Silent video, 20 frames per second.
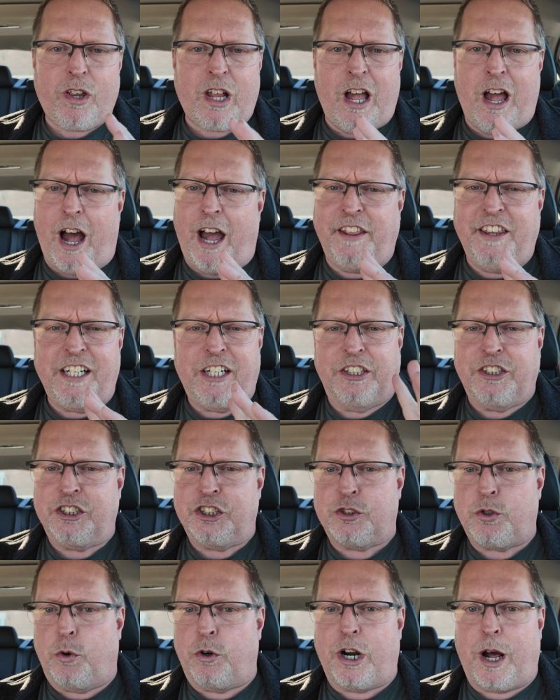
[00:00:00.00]
I think I'll
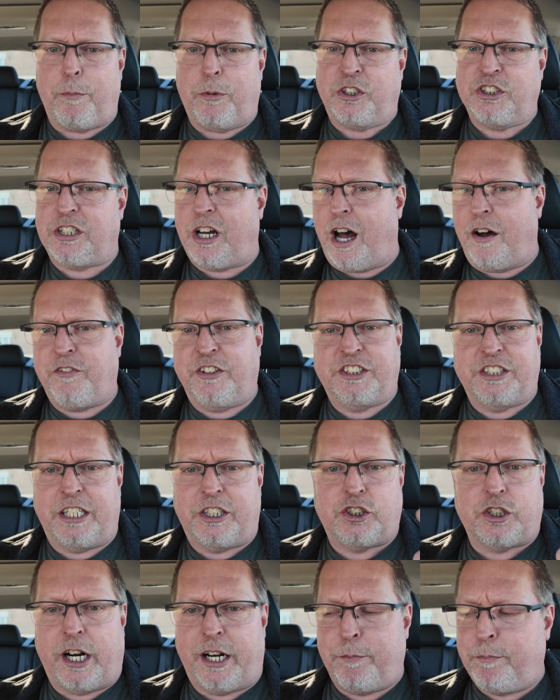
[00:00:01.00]
just throw numbers off instead
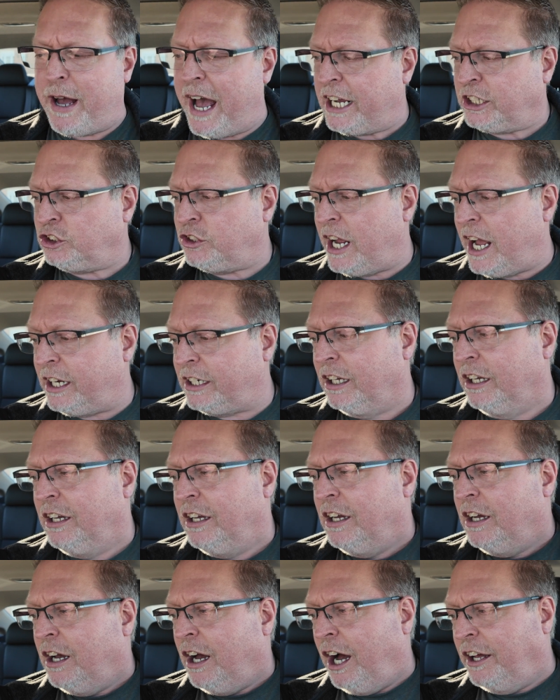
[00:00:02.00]
of trying to backtrack.
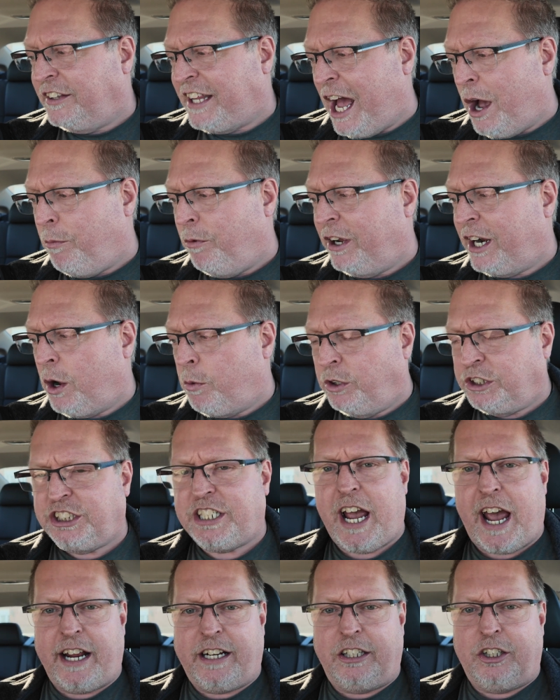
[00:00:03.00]
On that one, I wish
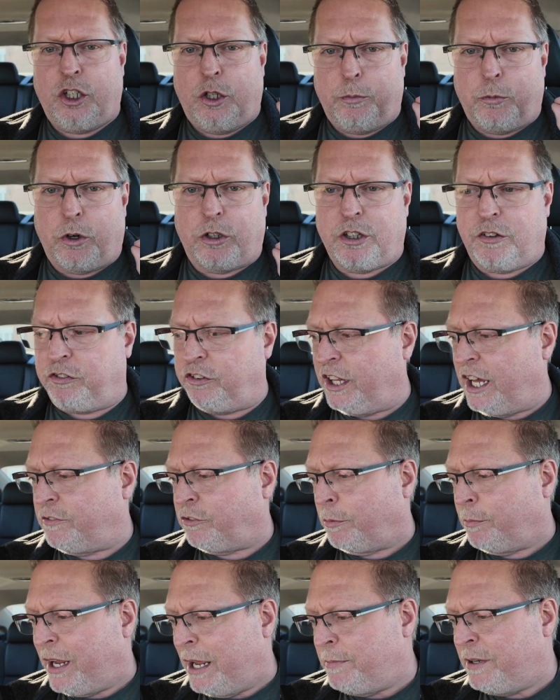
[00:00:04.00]
I had a little more of the
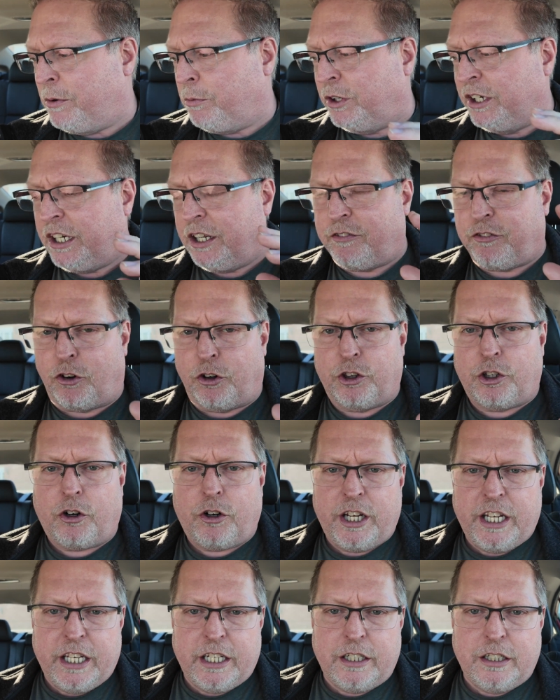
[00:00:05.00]
flavor. Maybe when you get
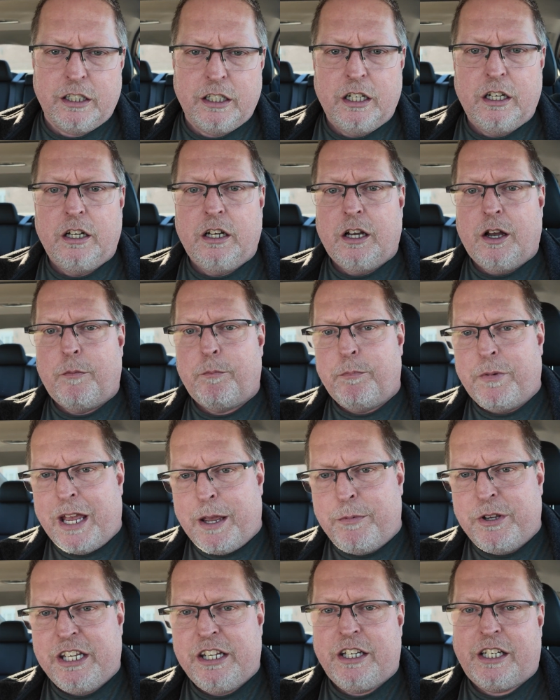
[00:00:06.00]
further in,
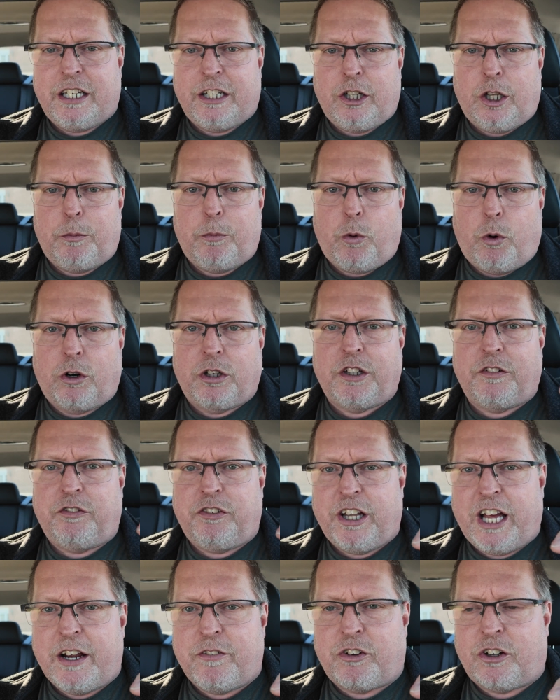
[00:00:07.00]
maybe you get a little more of the
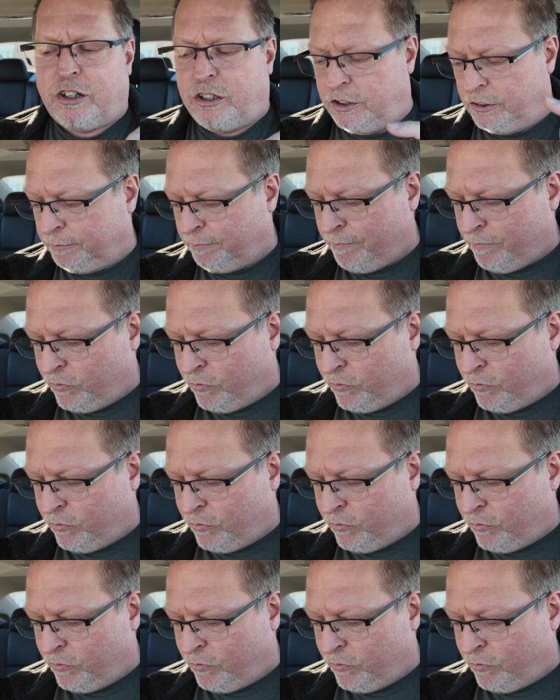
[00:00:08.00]
flavor.